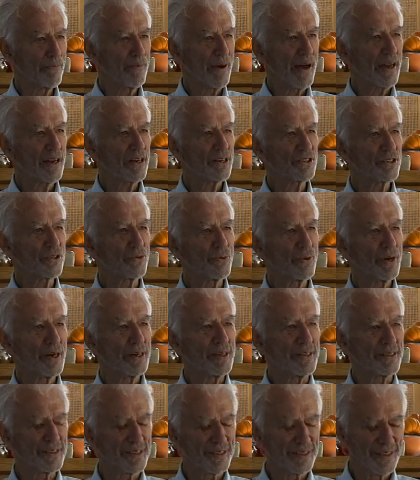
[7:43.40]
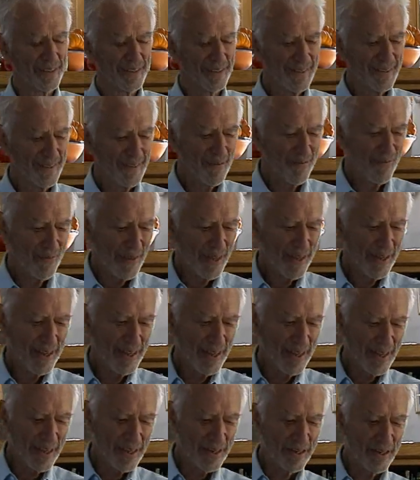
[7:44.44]
a baluster was.
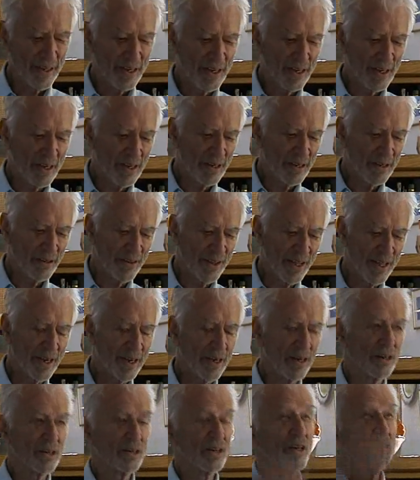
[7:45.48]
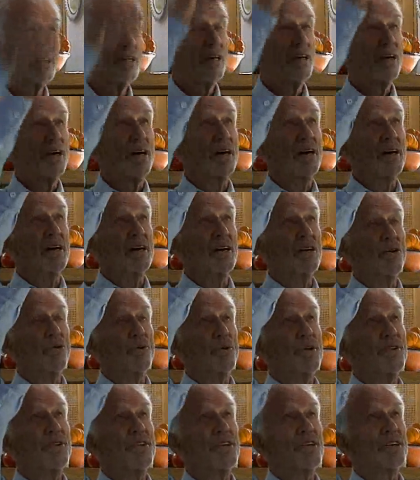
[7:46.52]
And uh, then a, a
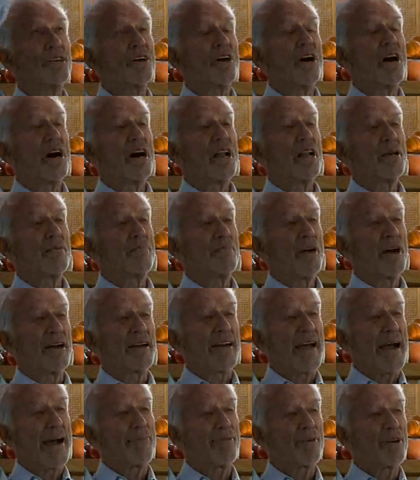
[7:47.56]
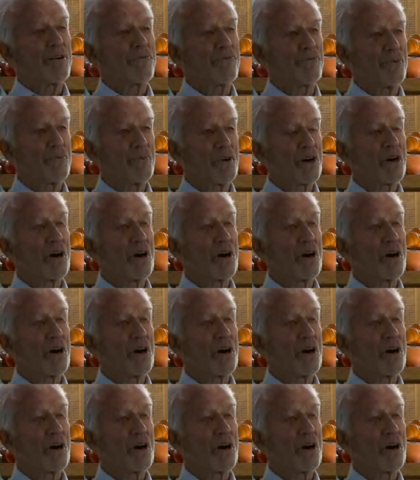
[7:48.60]
Corinthian column, a capital from